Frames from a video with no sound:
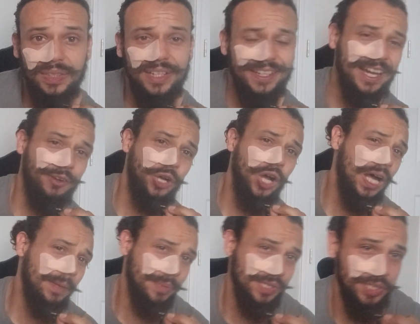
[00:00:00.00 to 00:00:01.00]
Now,
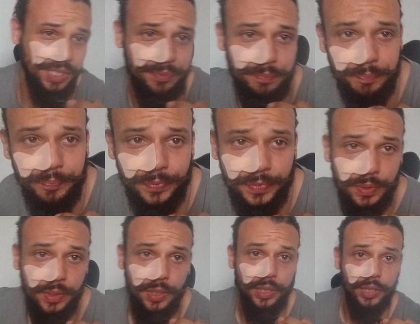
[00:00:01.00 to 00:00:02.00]
copying,
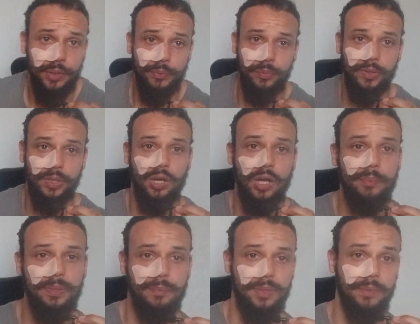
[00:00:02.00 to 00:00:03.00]
when we
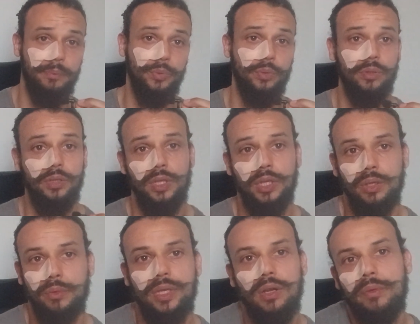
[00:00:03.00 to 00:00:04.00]
copy people,
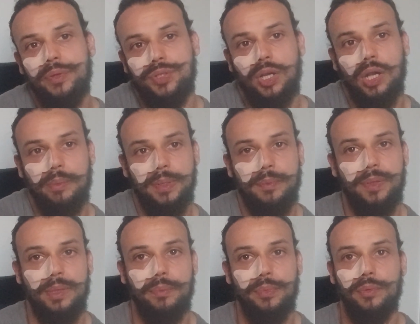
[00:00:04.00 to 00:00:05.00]
we always copy
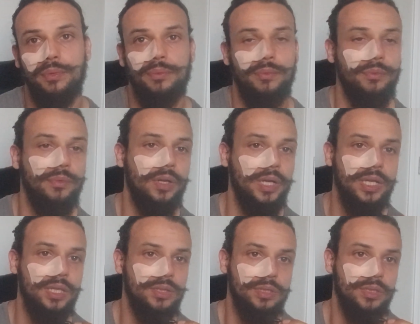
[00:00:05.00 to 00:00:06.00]
people. Why?
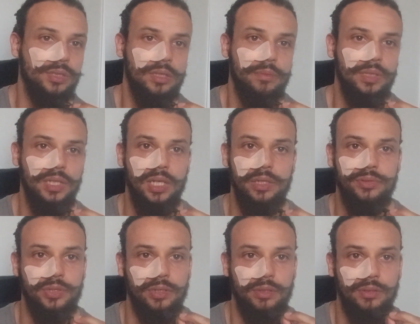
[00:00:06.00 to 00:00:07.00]
It's just human
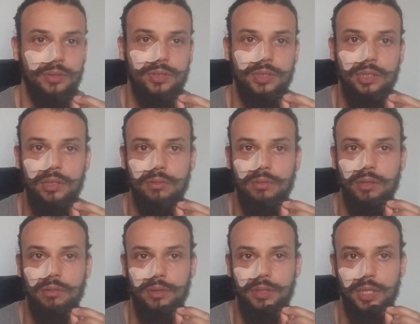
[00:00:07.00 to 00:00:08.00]
nature. There's nothing
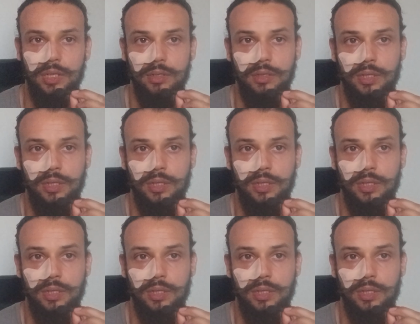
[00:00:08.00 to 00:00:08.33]
wrong with it.